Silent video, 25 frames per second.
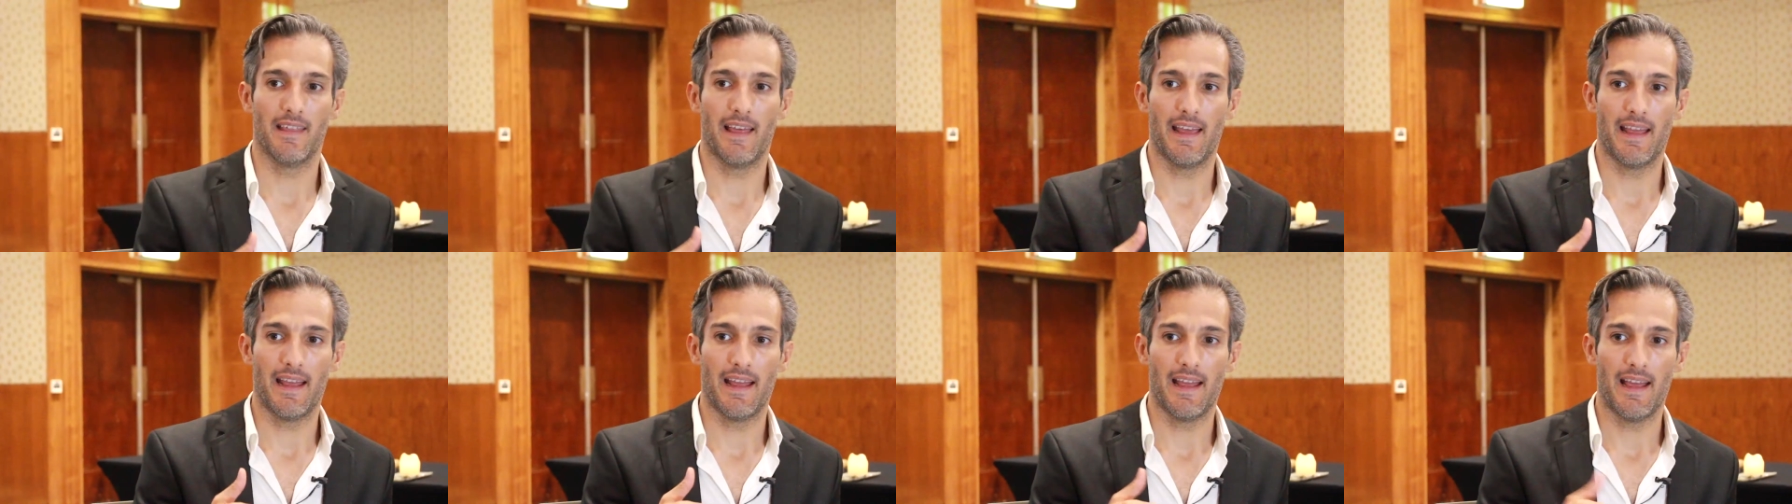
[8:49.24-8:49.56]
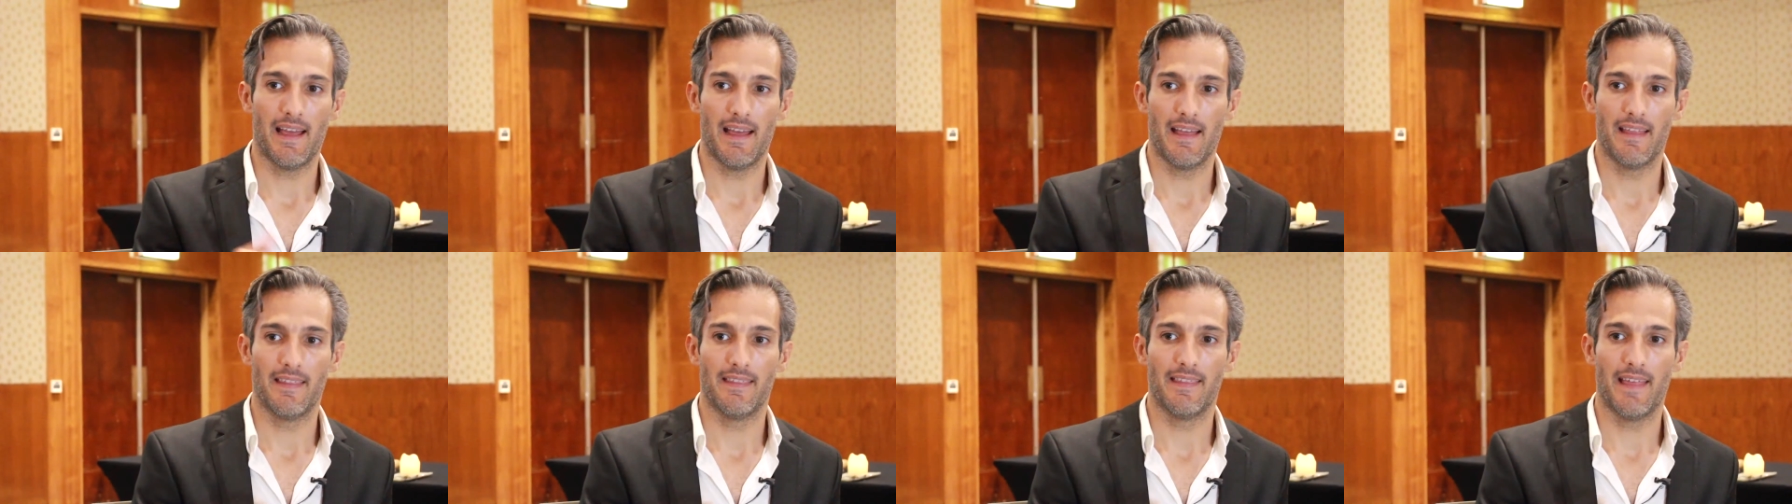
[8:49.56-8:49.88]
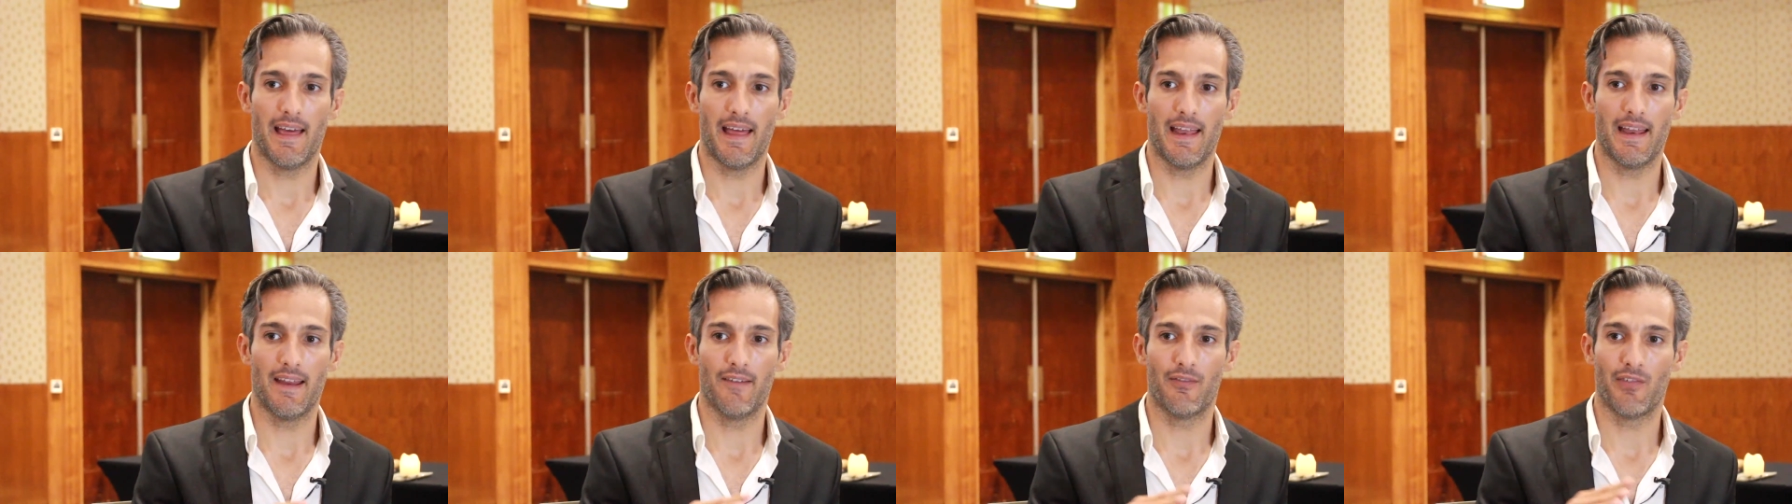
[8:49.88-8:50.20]

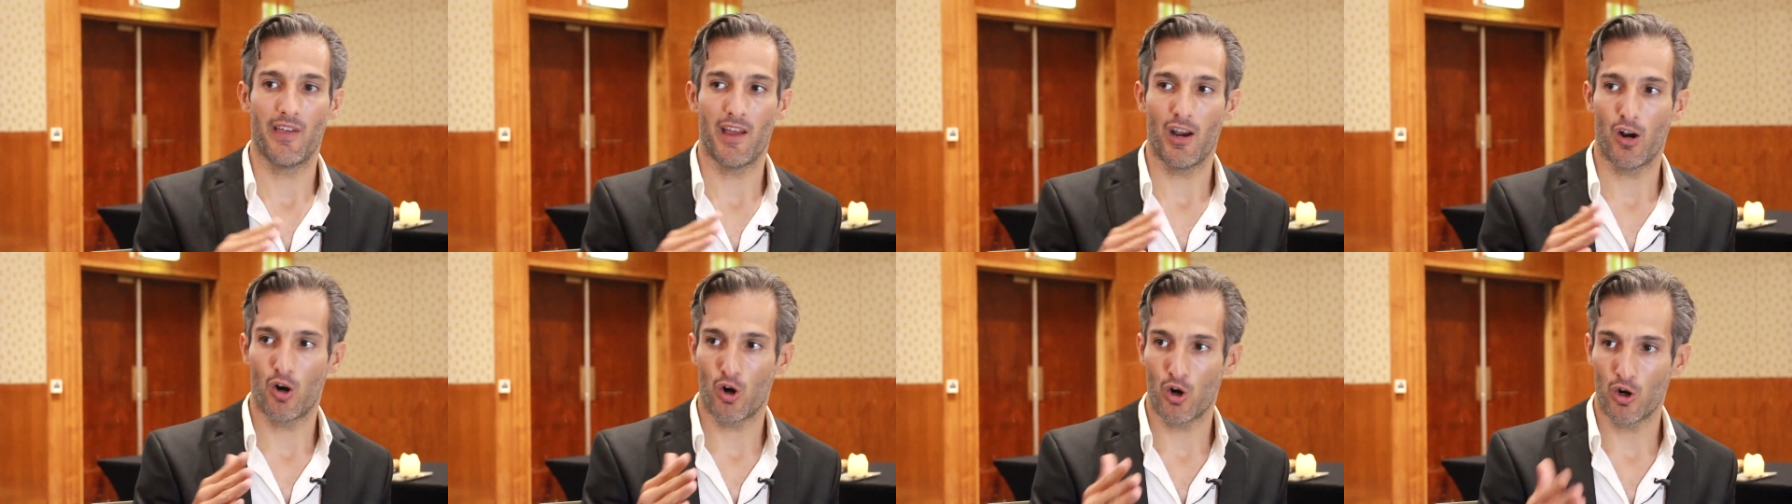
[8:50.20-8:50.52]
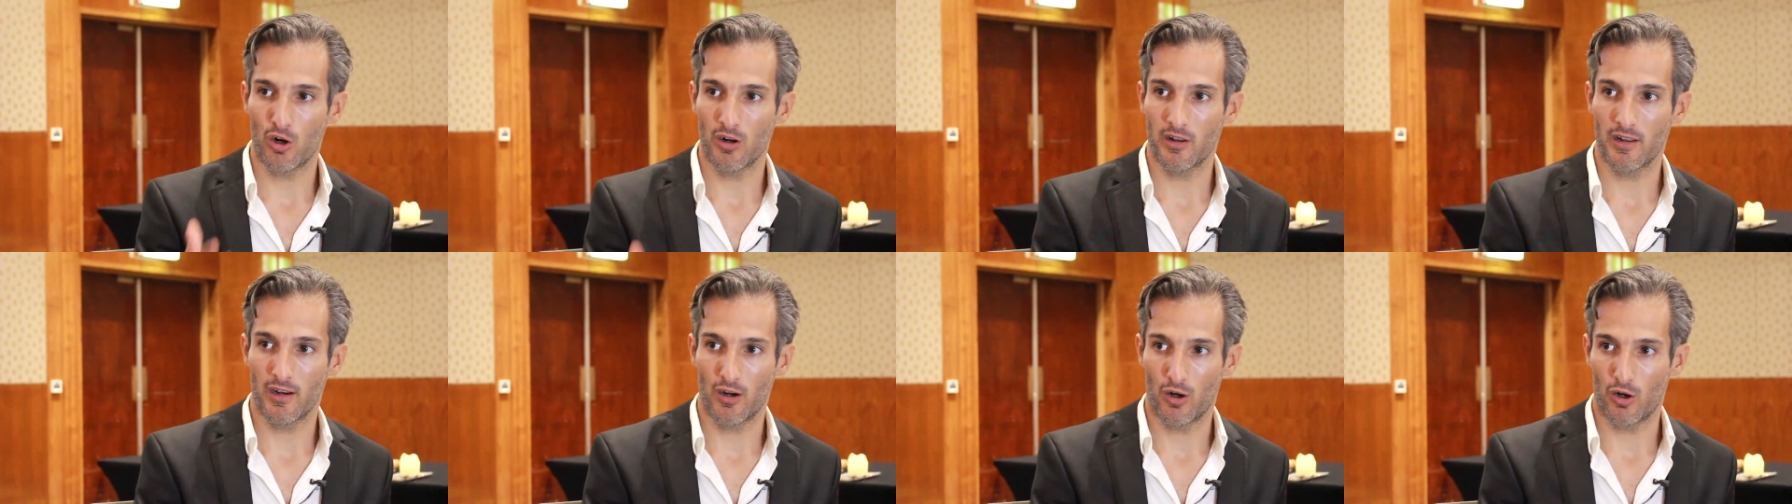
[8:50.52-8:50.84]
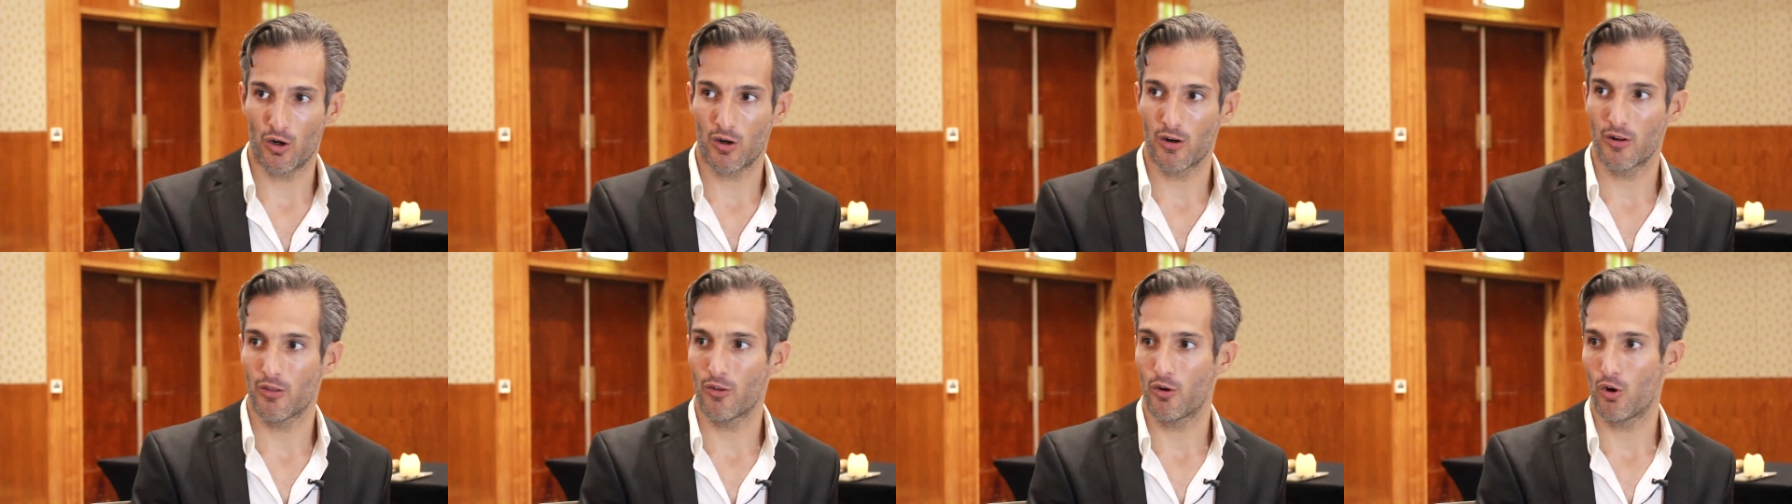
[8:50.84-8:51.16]
if they hurt the
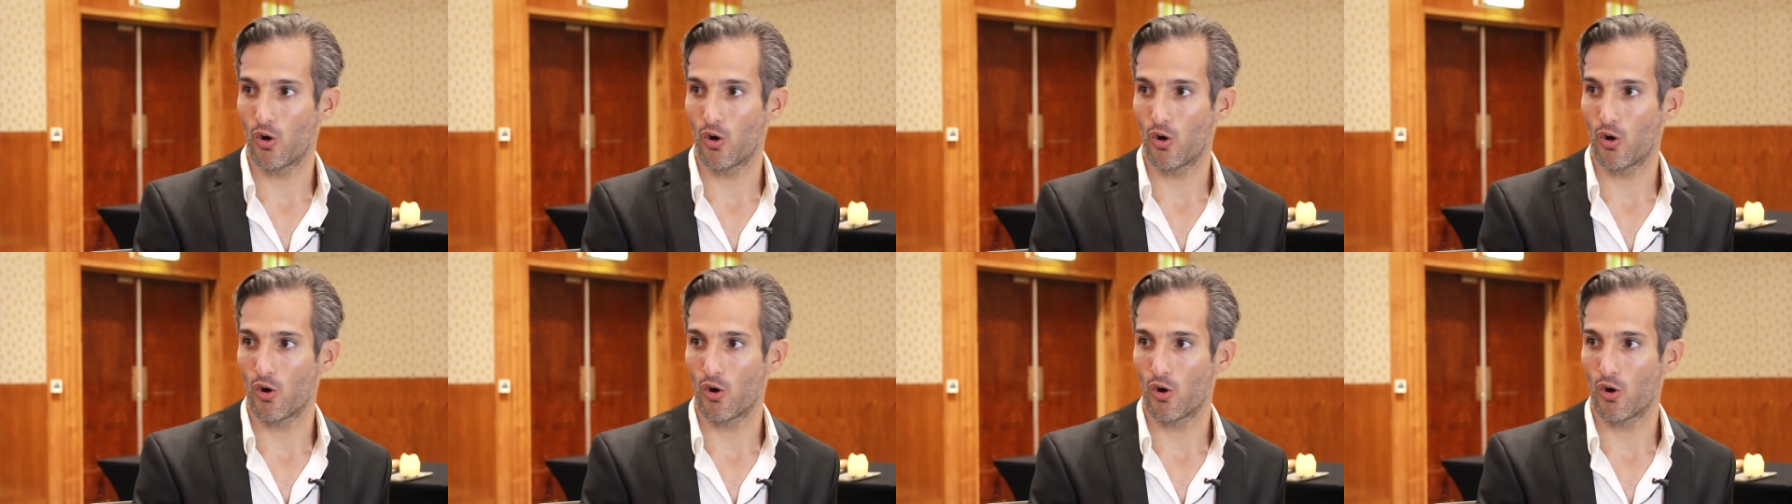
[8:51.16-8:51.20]
earth